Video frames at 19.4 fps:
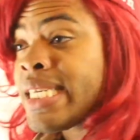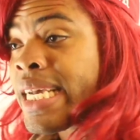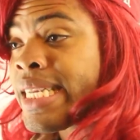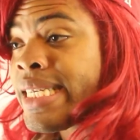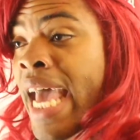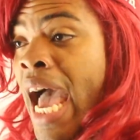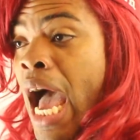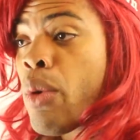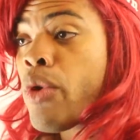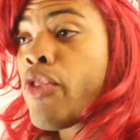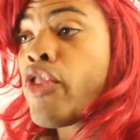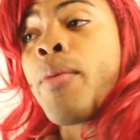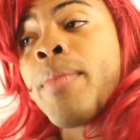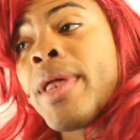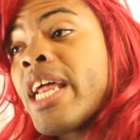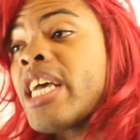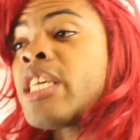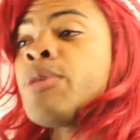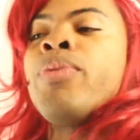to sit down with
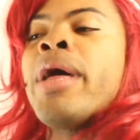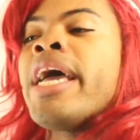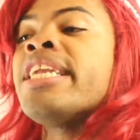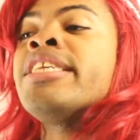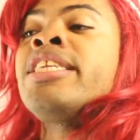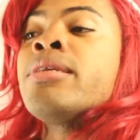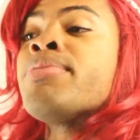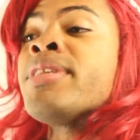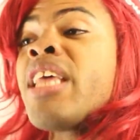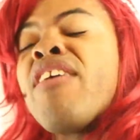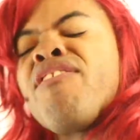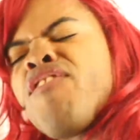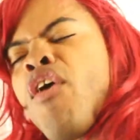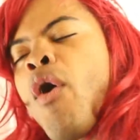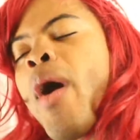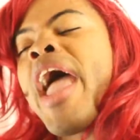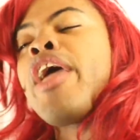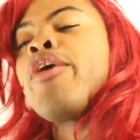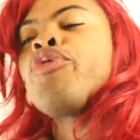them and explain some stuff
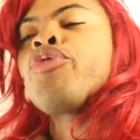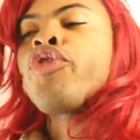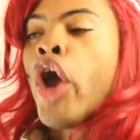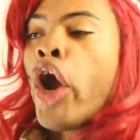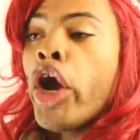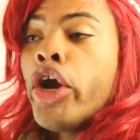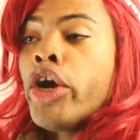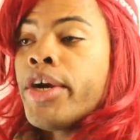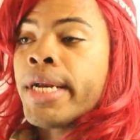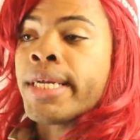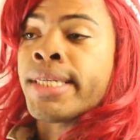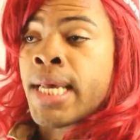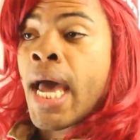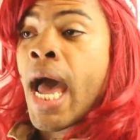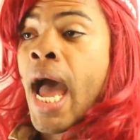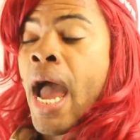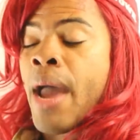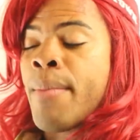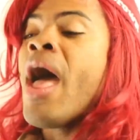for a third
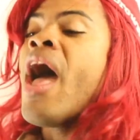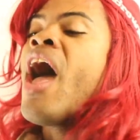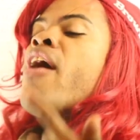time